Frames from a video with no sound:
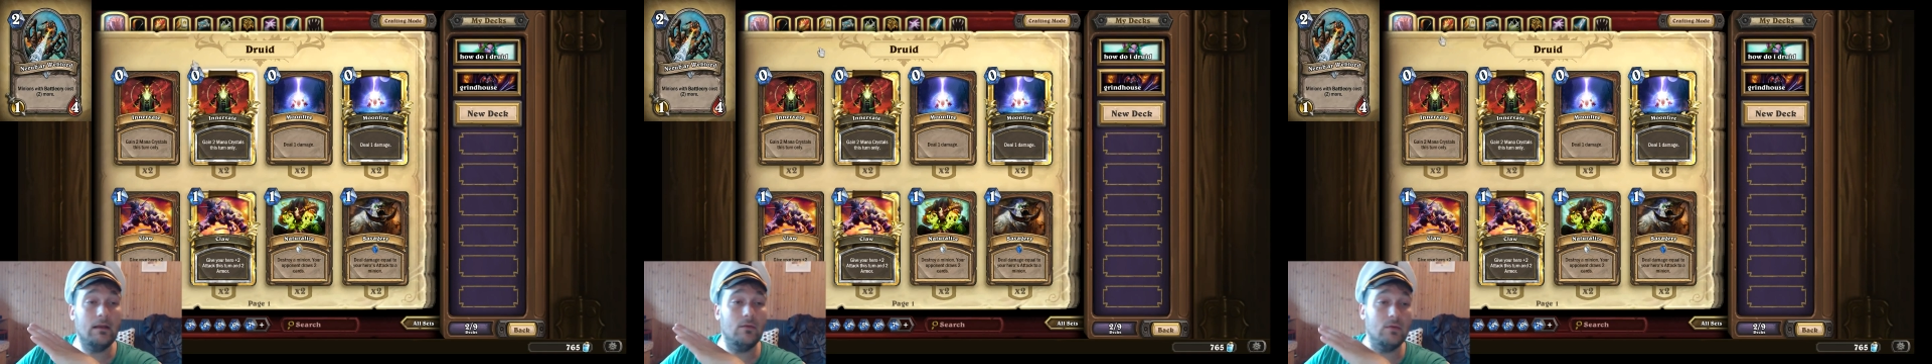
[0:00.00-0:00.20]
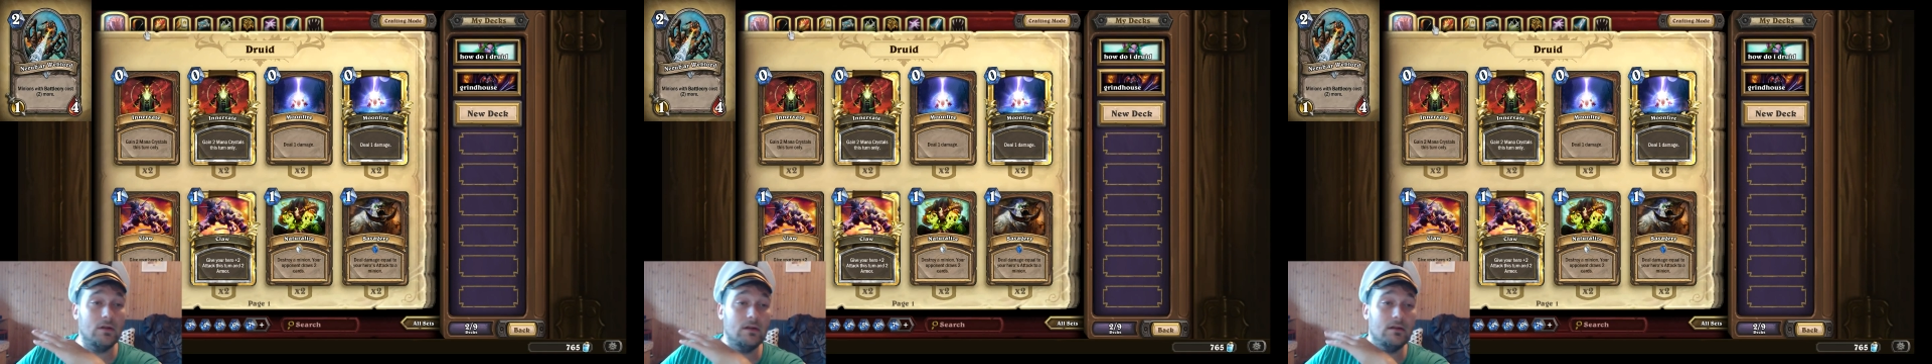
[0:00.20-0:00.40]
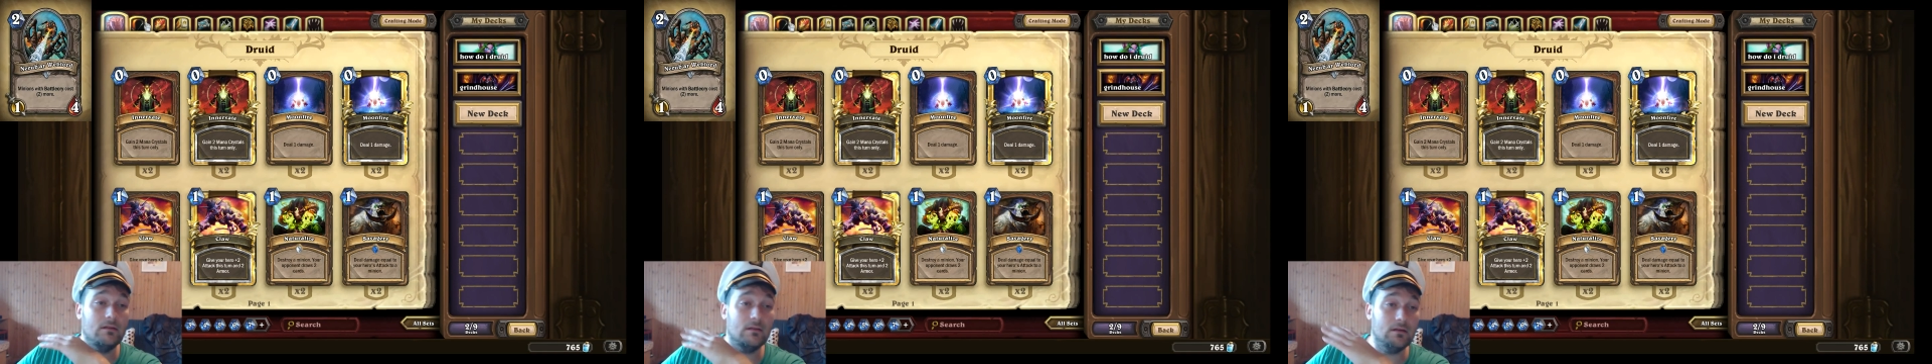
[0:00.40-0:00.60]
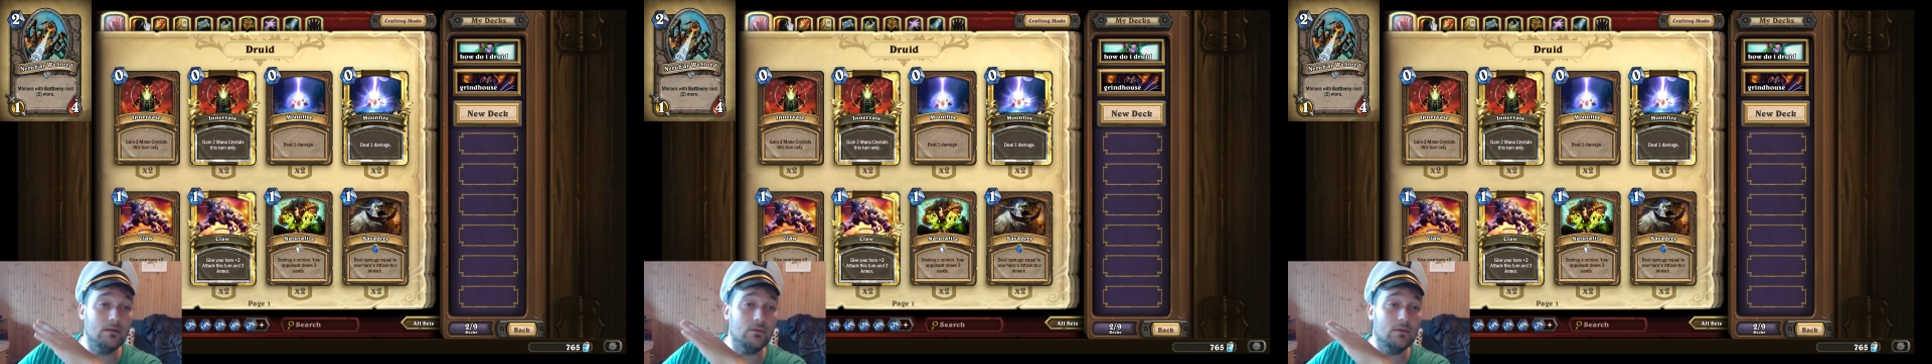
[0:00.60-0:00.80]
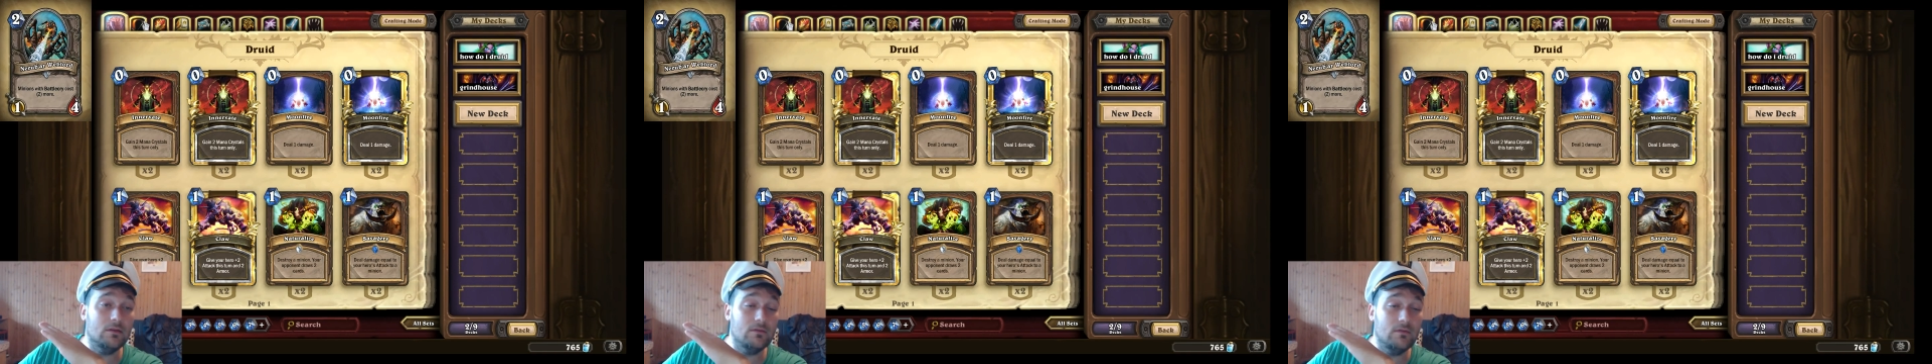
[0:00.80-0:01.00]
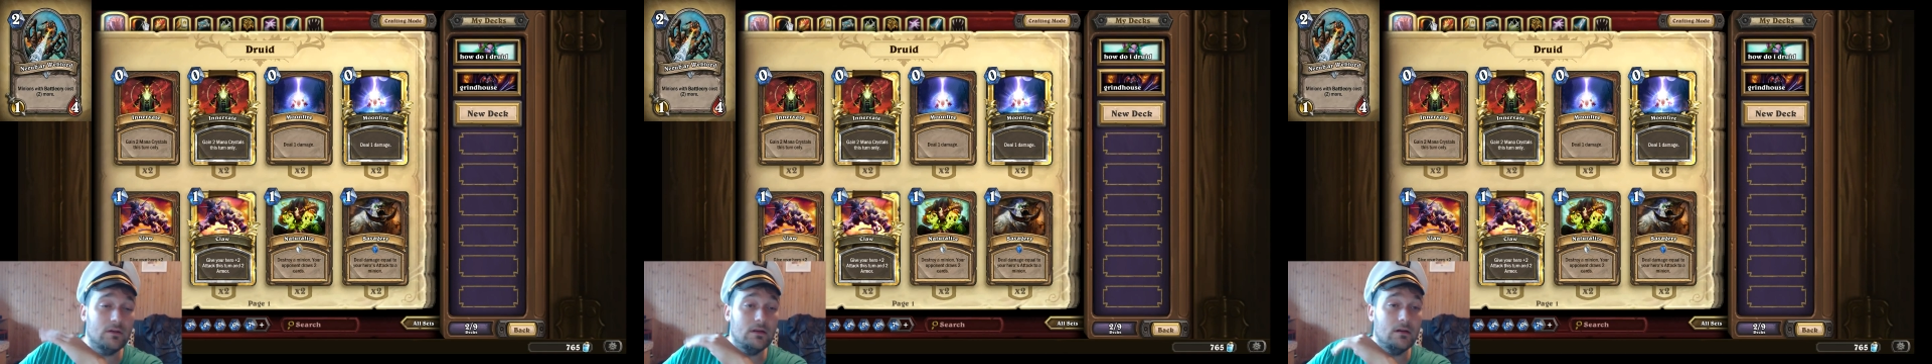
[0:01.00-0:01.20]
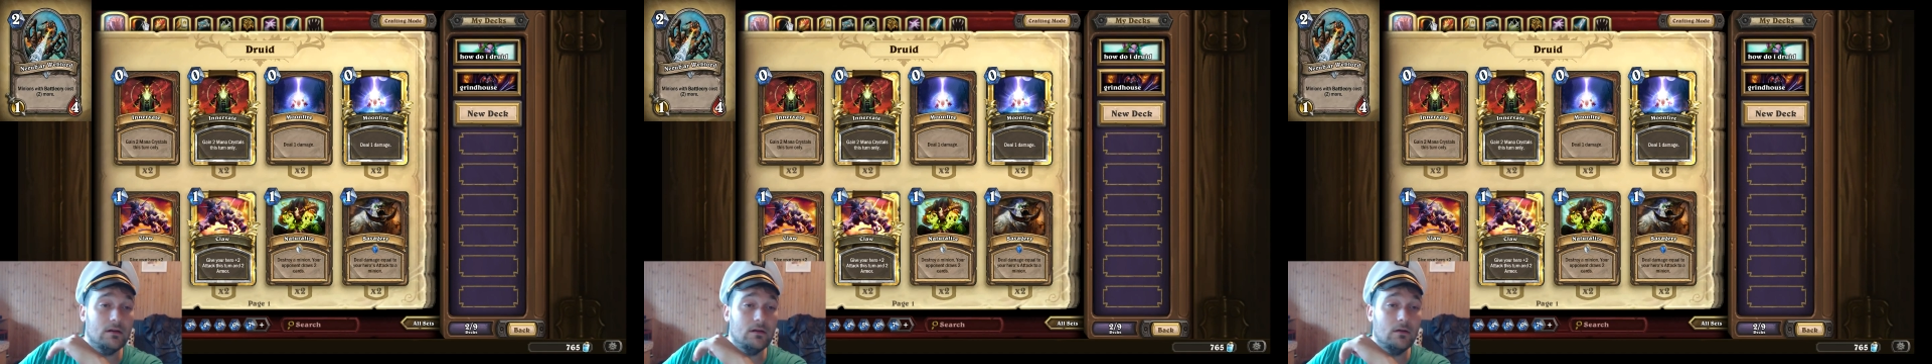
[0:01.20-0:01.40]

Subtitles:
We can continue with the video.